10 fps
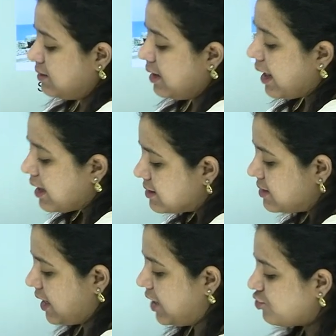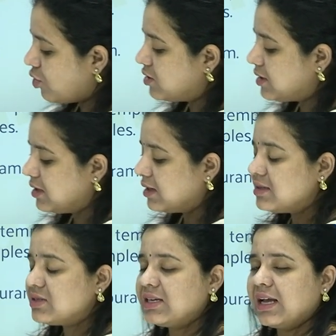next stage or the
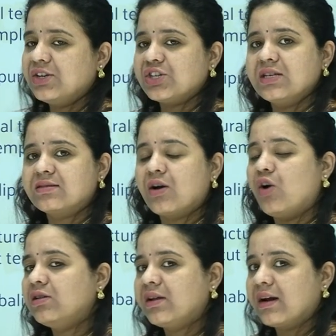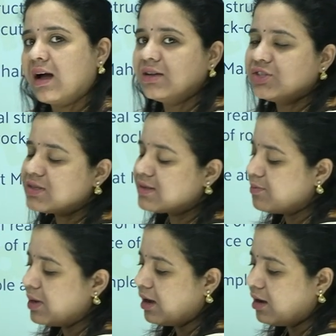third stage is called the
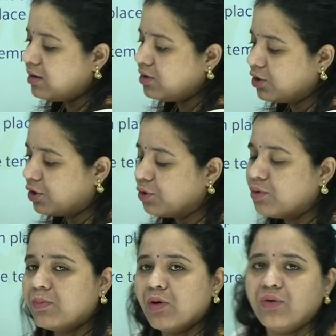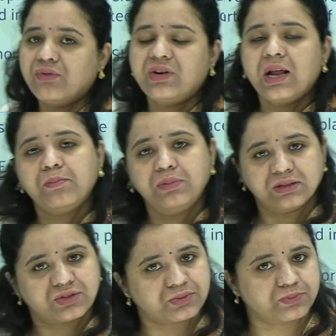Rajasimha group of
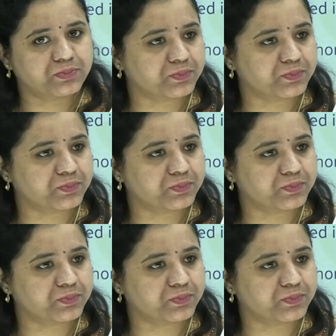temples.